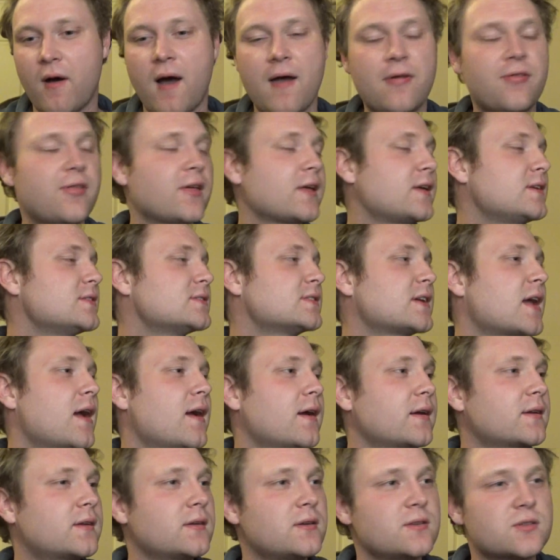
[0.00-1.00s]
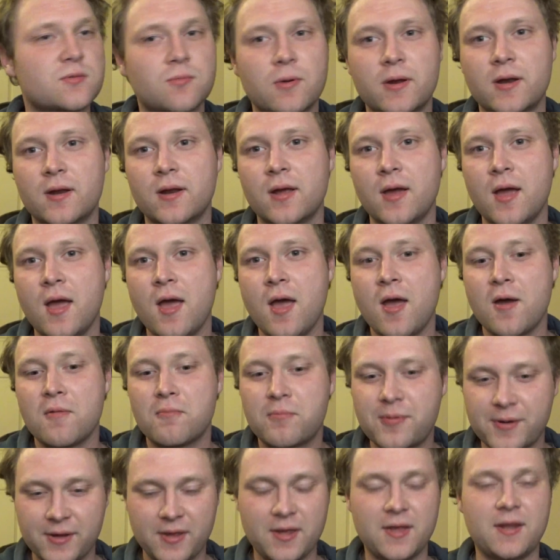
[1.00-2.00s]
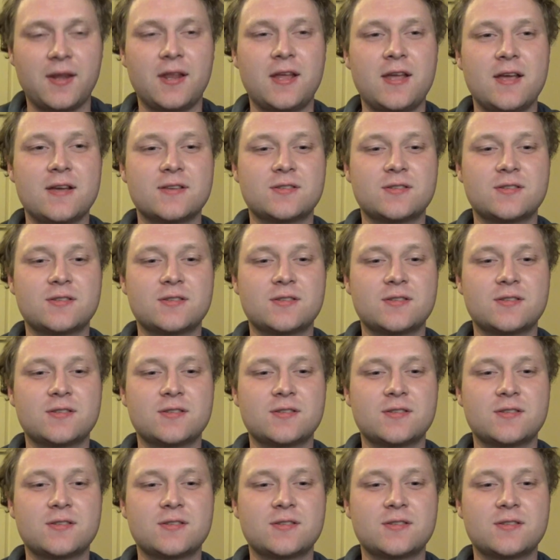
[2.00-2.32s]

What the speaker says: I think his character is written brilliantly